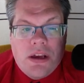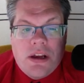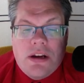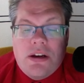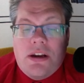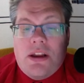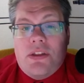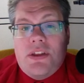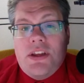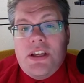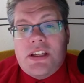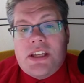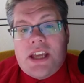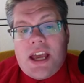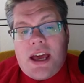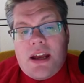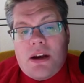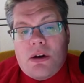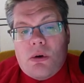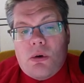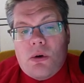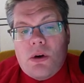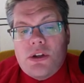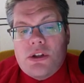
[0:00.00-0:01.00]
Now, these
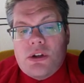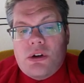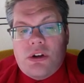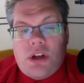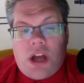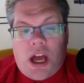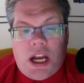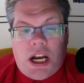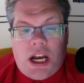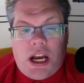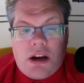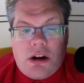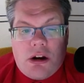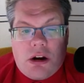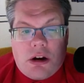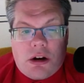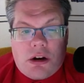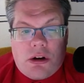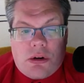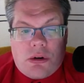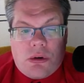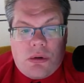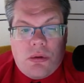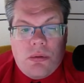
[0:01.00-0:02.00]
categories are not
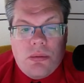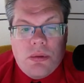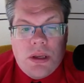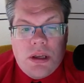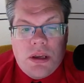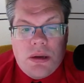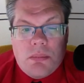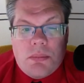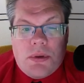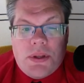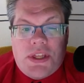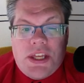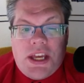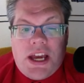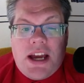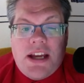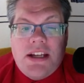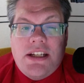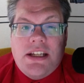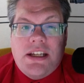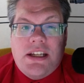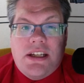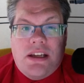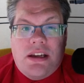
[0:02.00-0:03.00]
hierarchical, but the
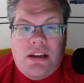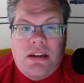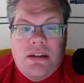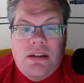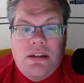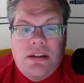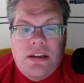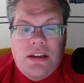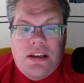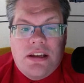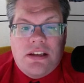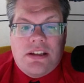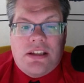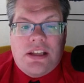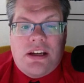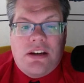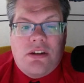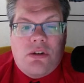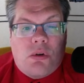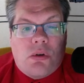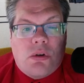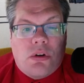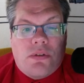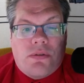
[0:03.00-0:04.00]
idea is that in
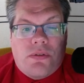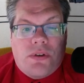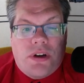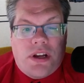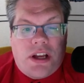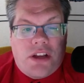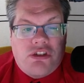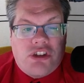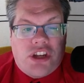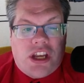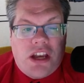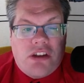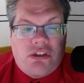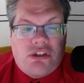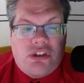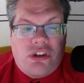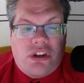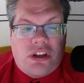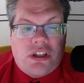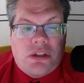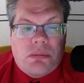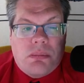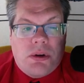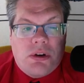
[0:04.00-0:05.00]
order for an educational
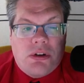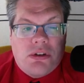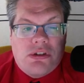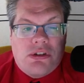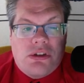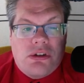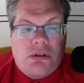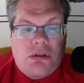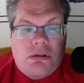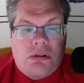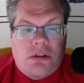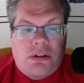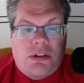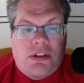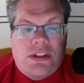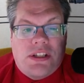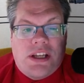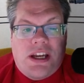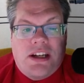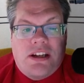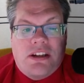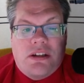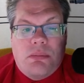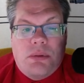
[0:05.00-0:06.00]
experience you're
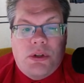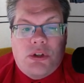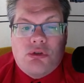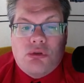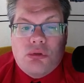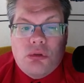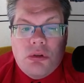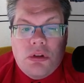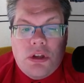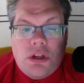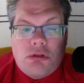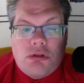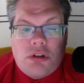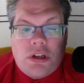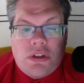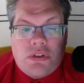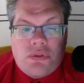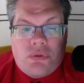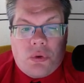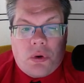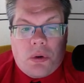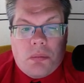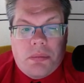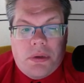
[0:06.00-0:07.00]
designing to be truly
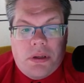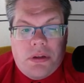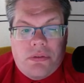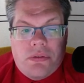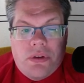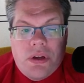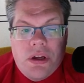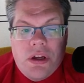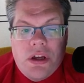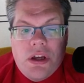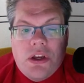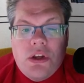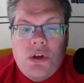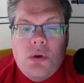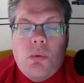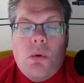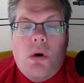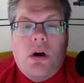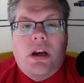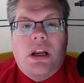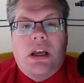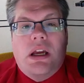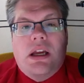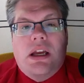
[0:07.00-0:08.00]
transformative, you
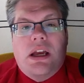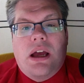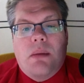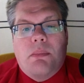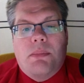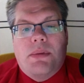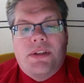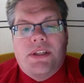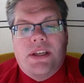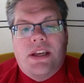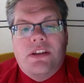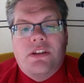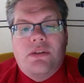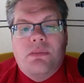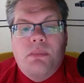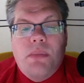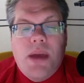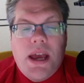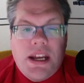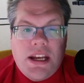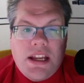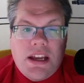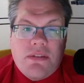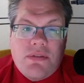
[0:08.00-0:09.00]
want to encompass as
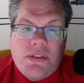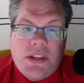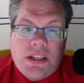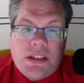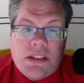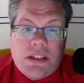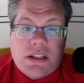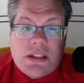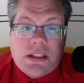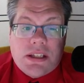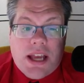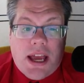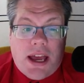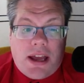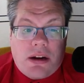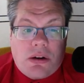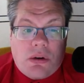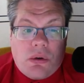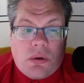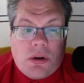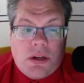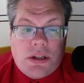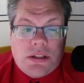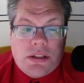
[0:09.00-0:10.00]
many of these 6
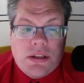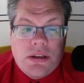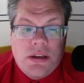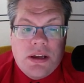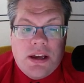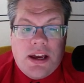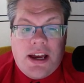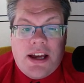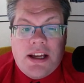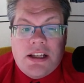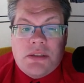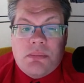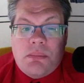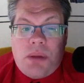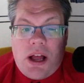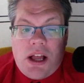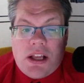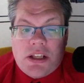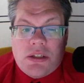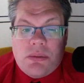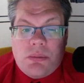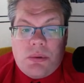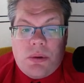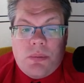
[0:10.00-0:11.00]
categories as
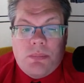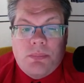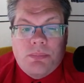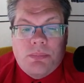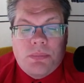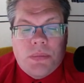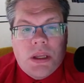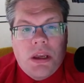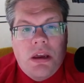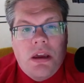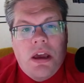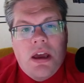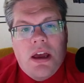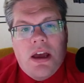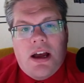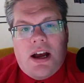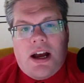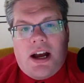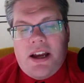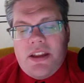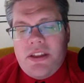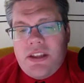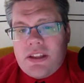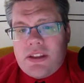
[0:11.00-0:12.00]
possible.
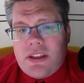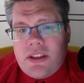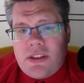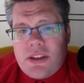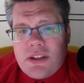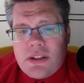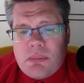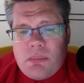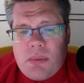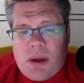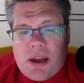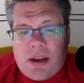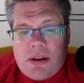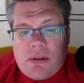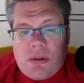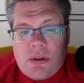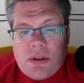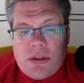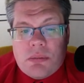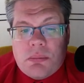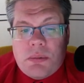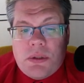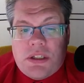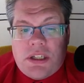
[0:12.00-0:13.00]
I think that this model
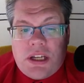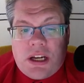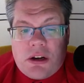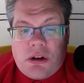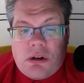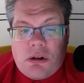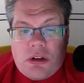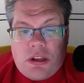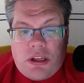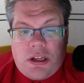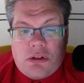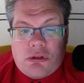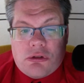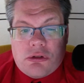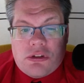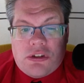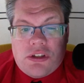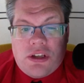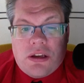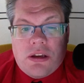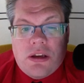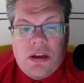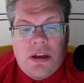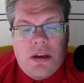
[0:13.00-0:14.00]
is particularly
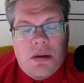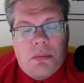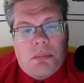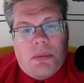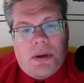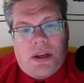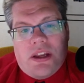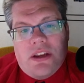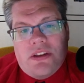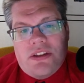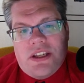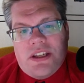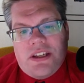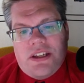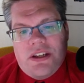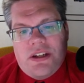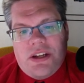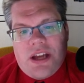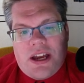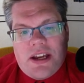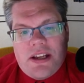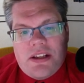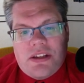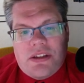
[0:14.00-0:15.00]
interesting because it
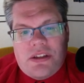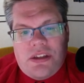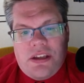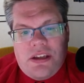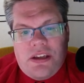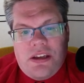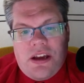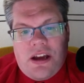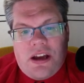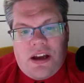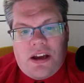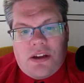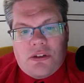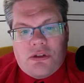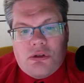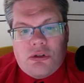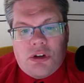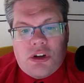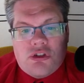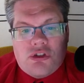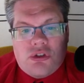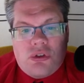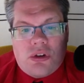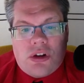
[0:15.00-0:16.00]
unites the
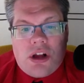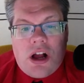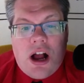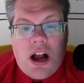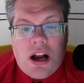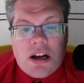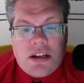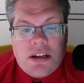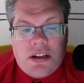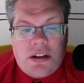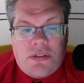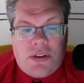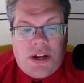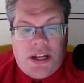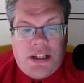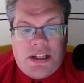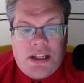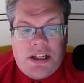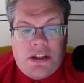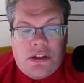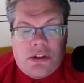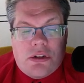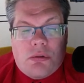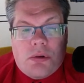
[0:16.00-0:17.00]
traditional cognitive
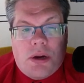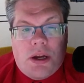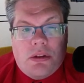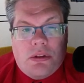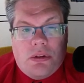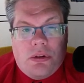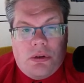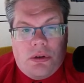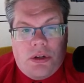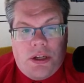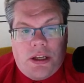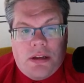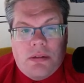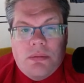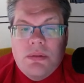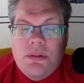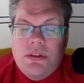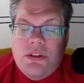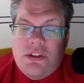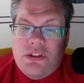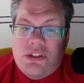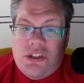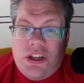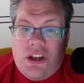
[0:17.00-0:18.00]
ideas around learning,
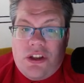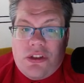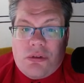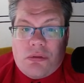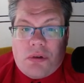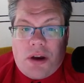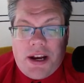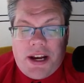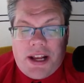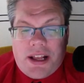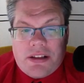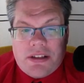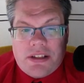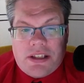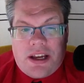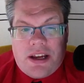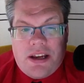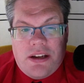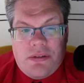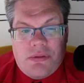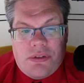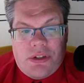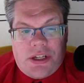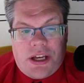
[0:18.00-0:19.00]
you see on the right
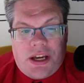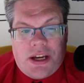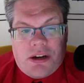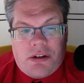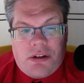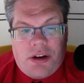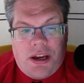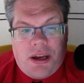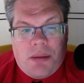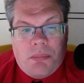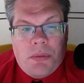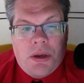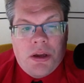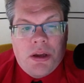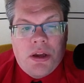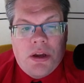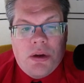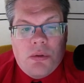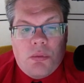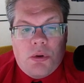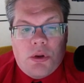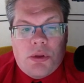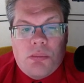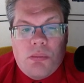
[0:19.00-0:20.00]
side of the diagram,
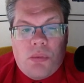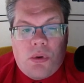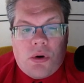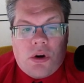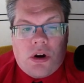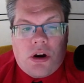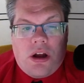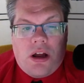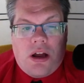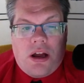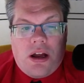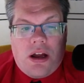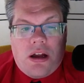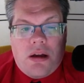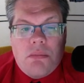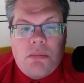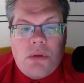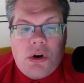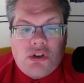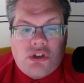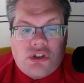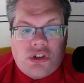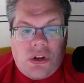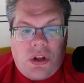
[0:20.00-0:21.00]
with more
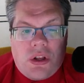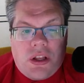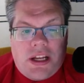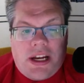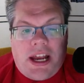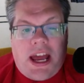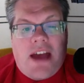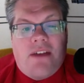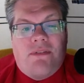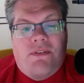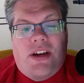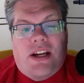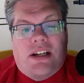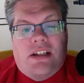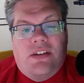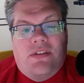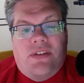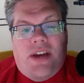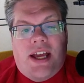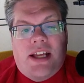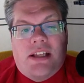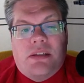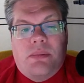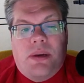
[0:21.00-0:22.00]
emotional and affective
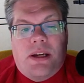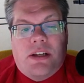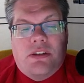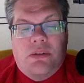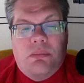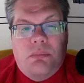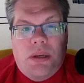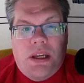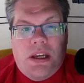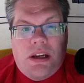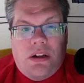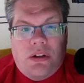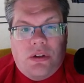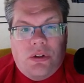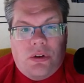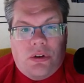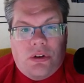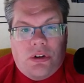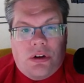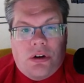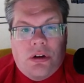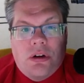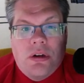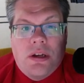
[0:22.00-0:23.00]
aspects of being a
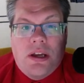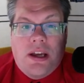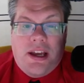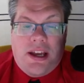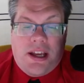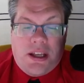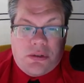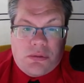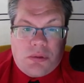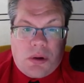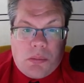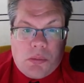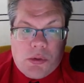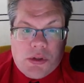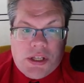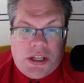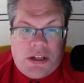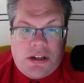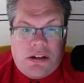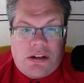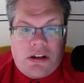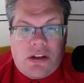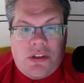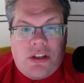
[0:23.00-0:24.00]
learner, as
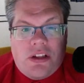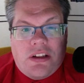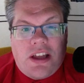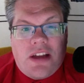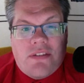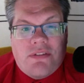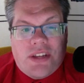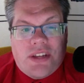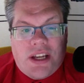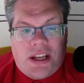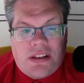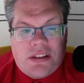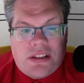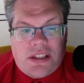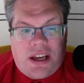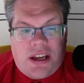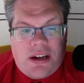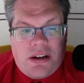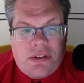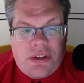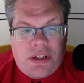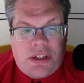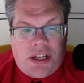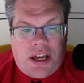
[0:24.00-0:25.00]
represented on the left-hand side
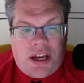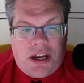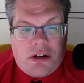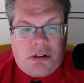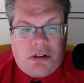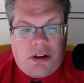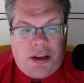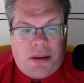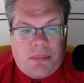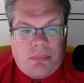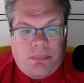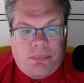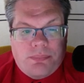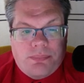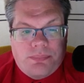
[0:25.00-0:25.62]
of the diagram.